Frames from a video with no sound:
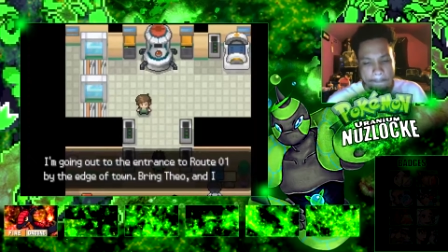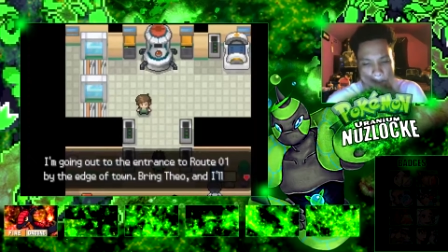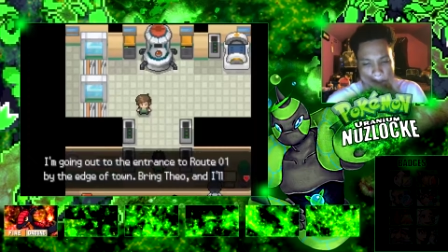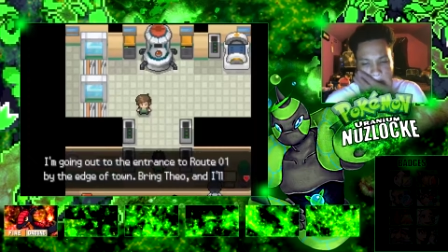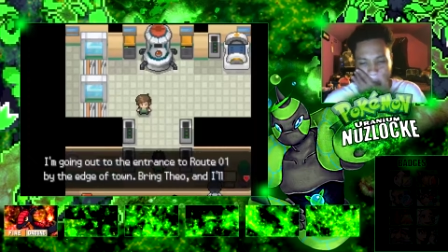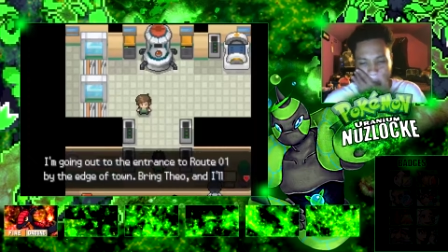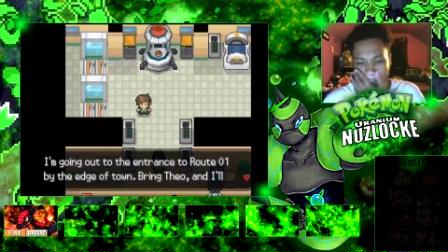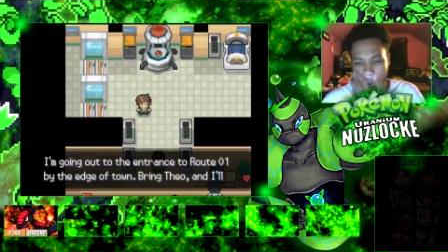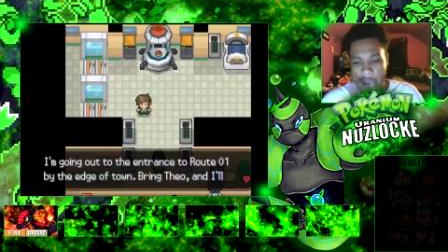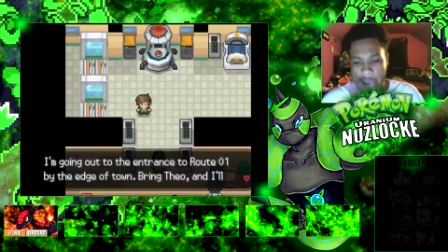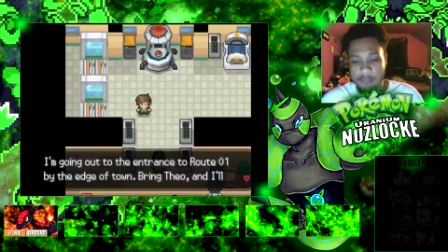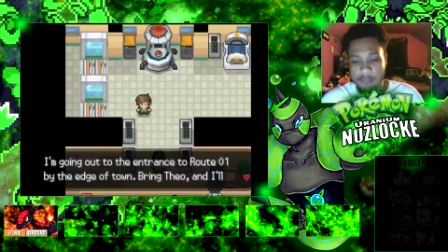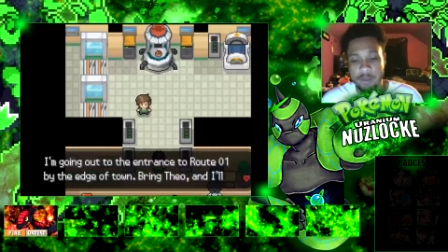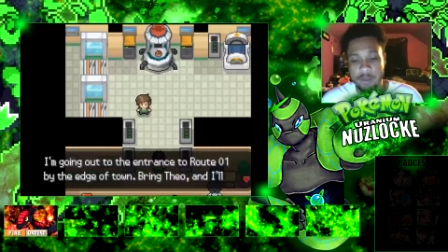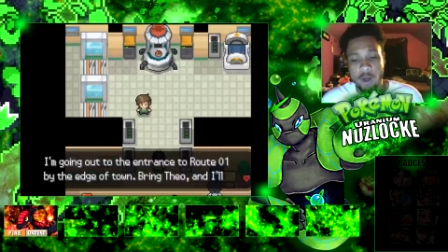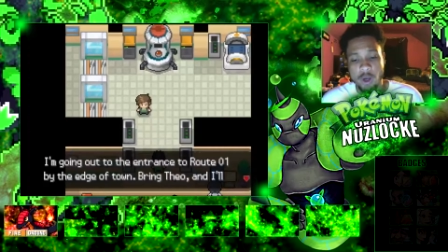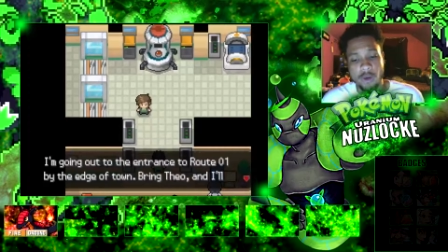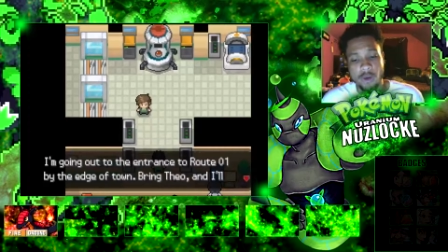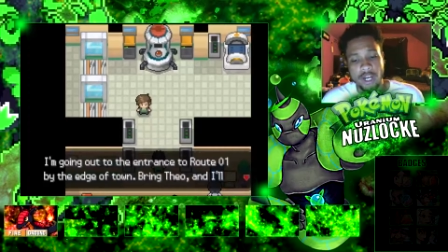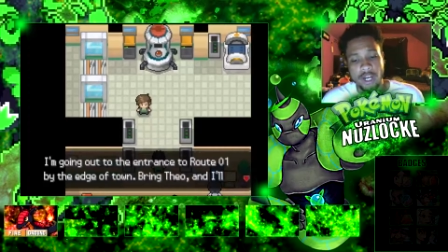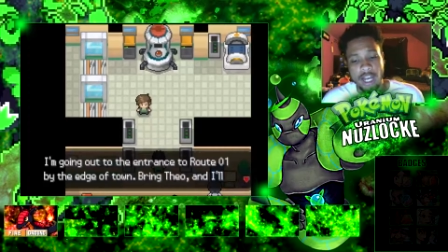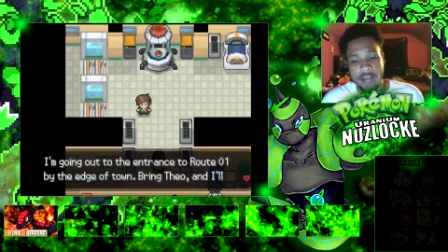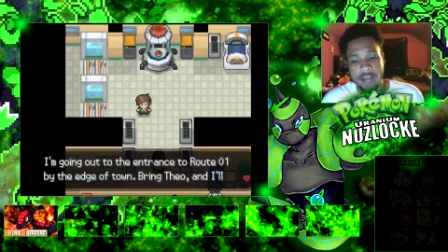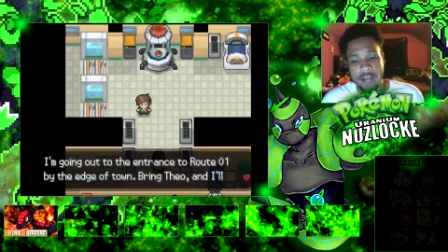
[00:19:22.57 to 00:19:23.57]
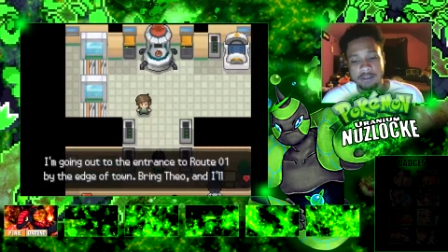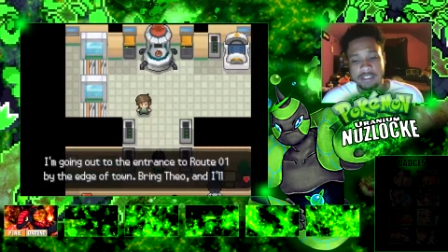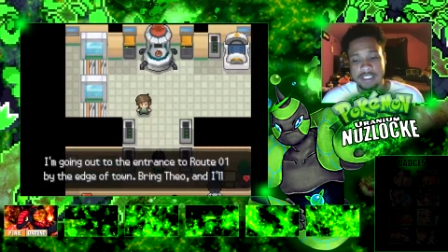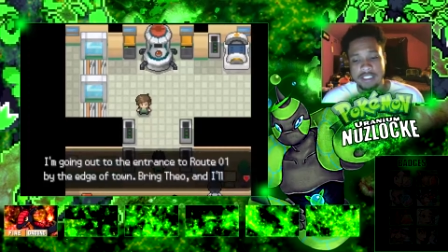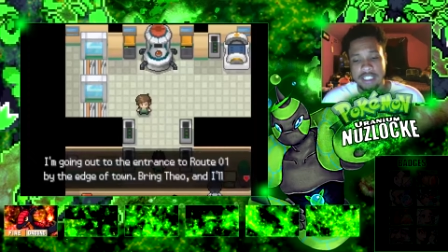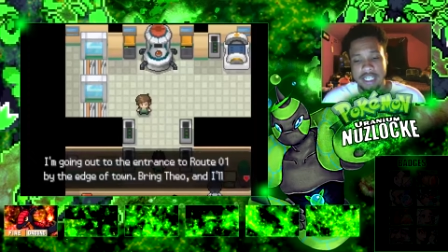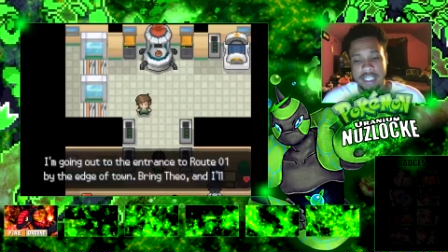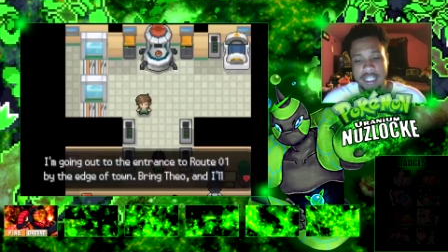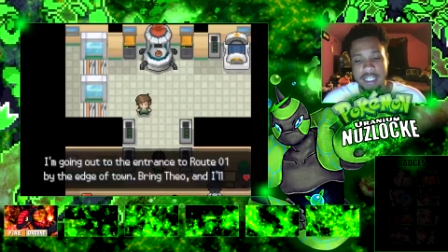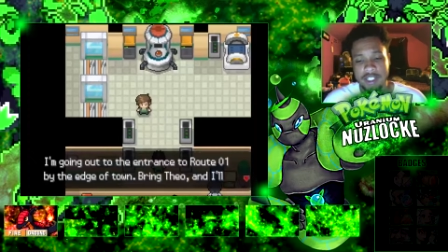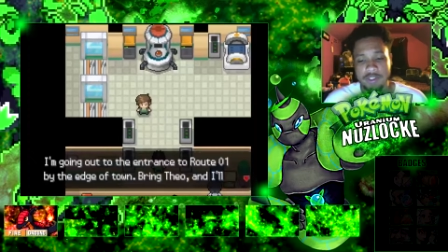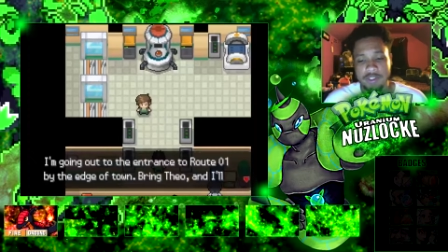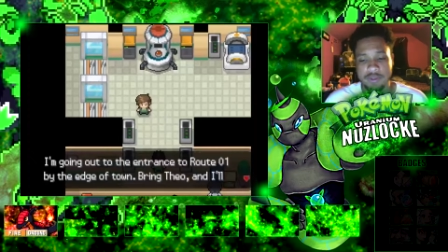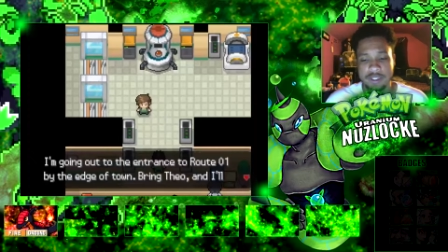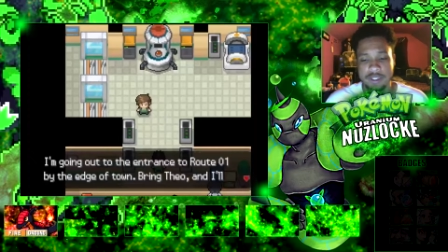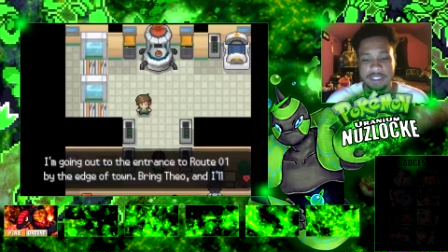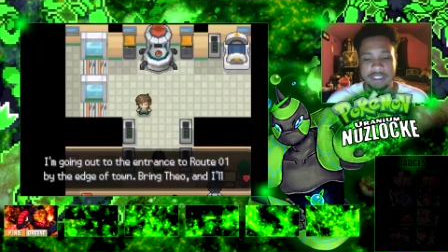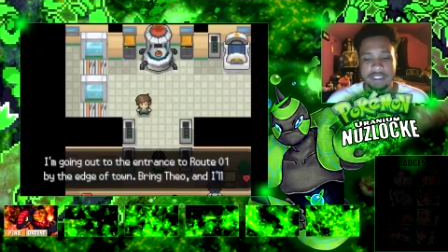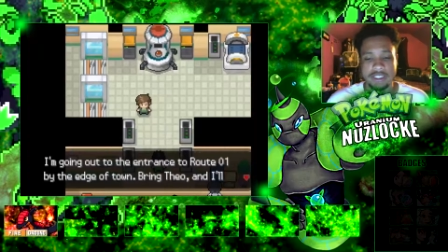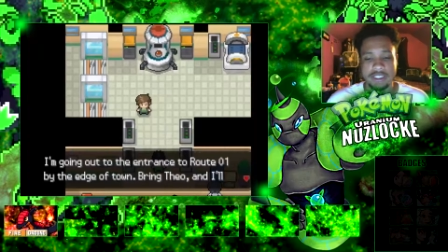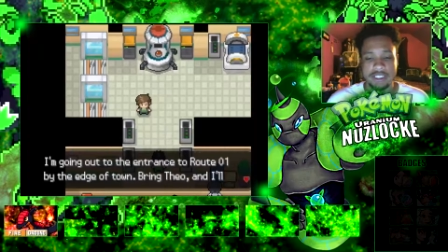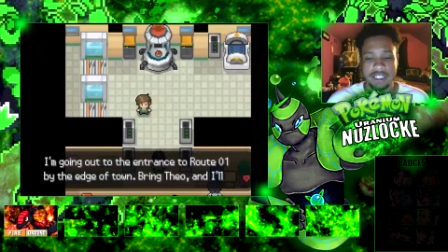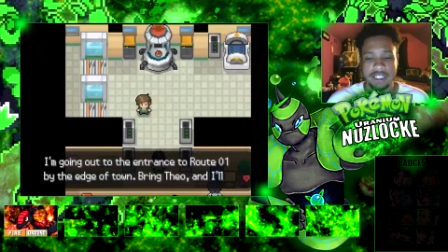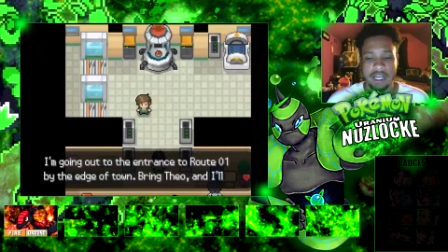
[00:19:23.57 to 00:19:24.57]
I'm going out to the
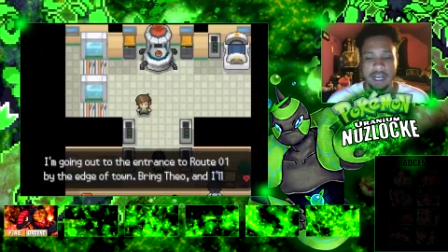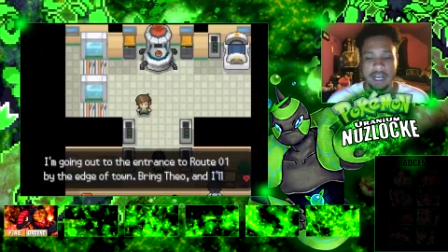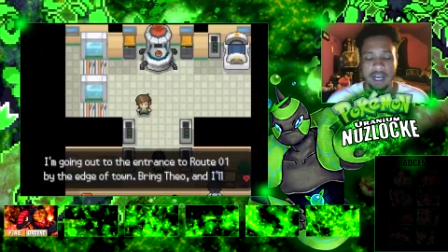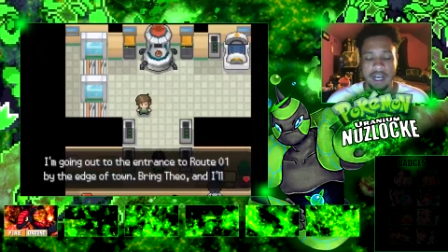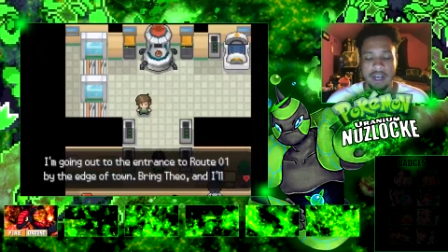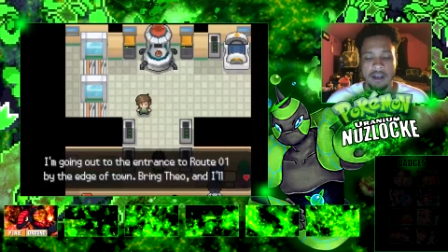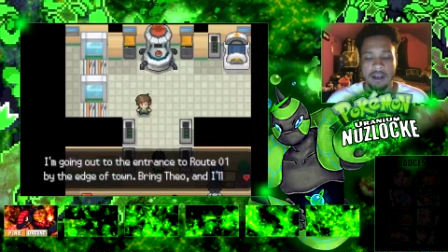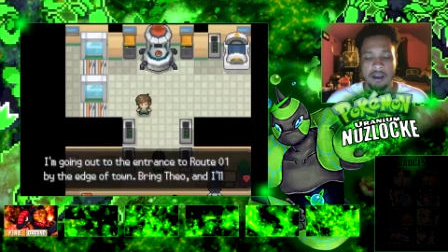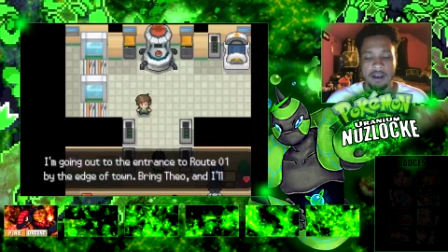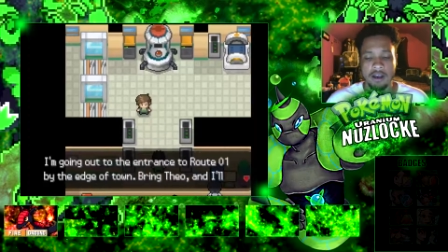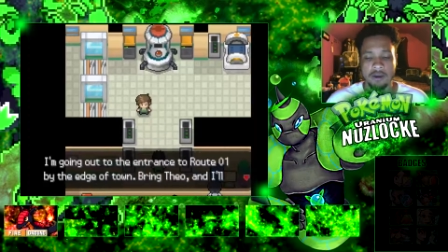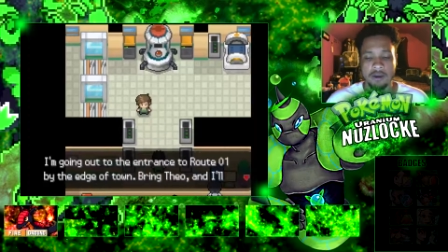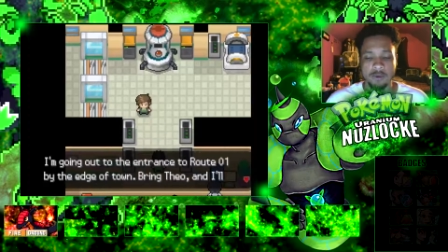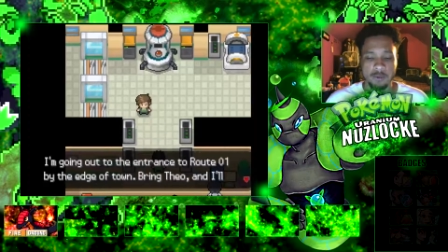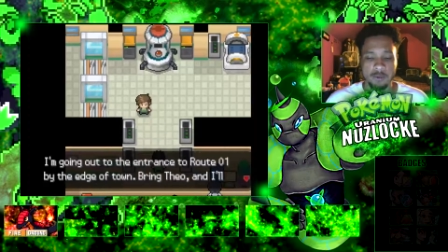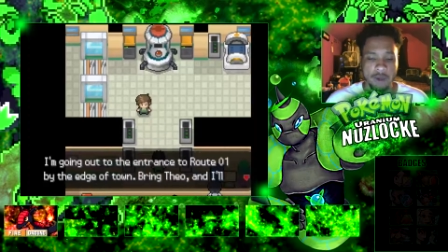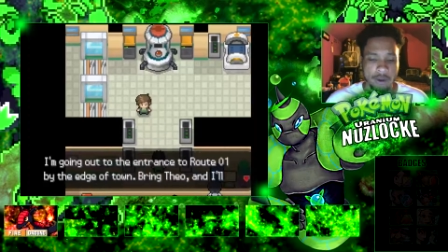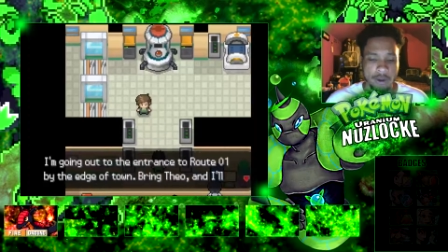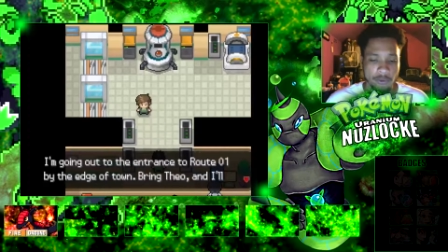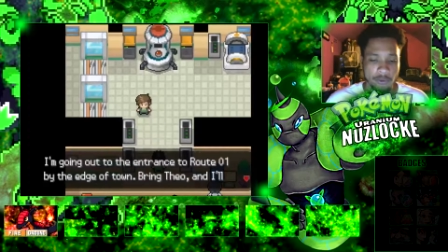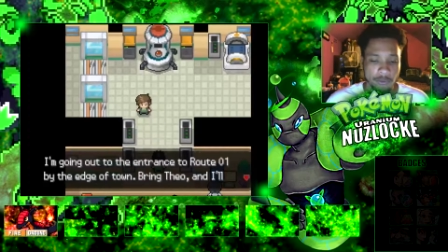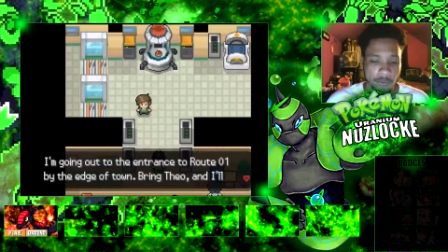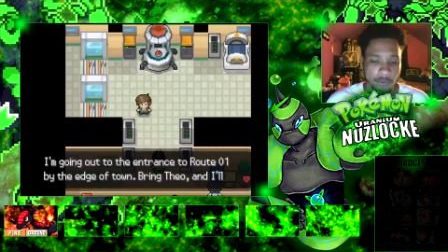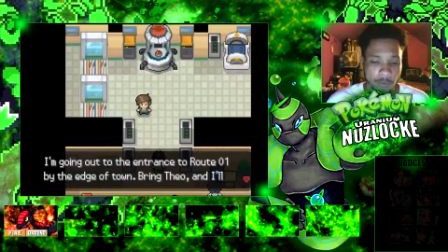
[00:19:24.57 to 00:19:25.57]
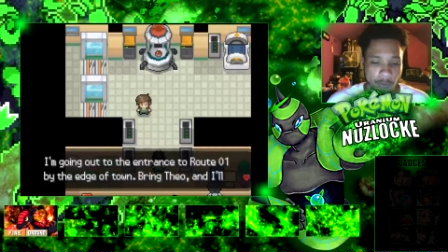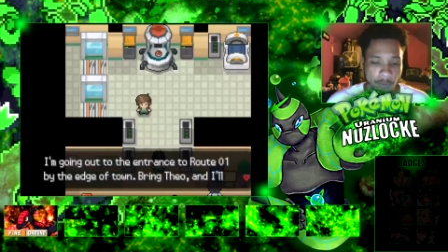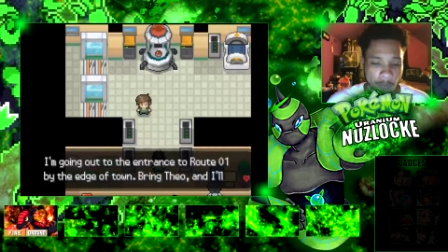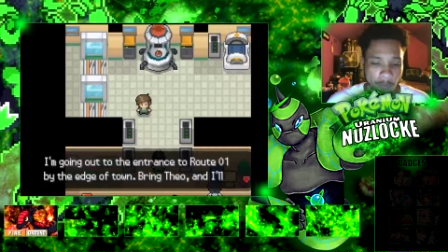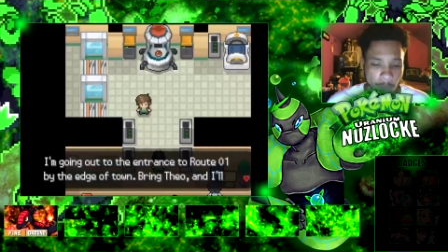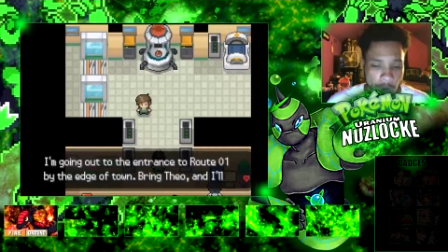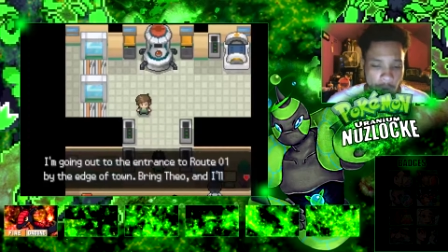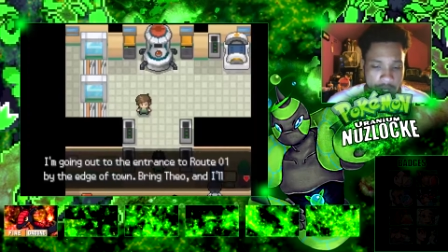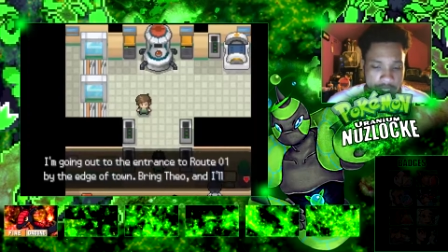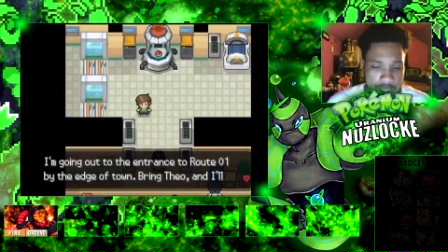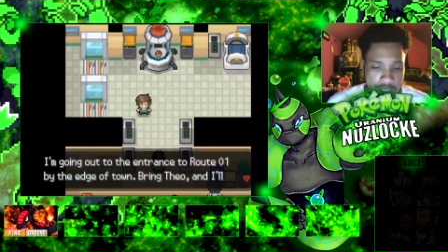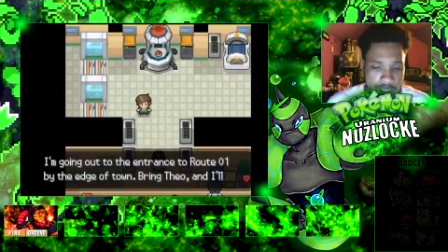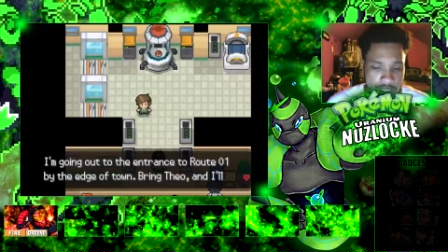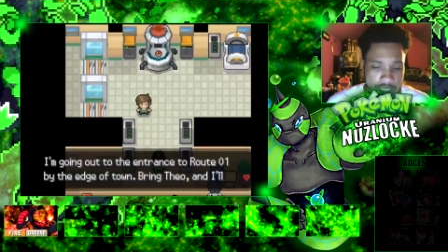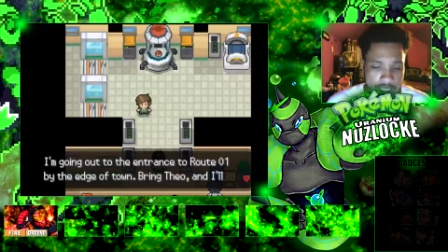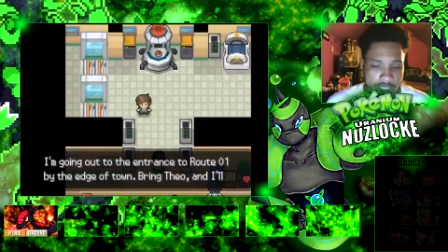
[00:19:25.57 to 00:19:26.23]
entrance, uh, Route 1,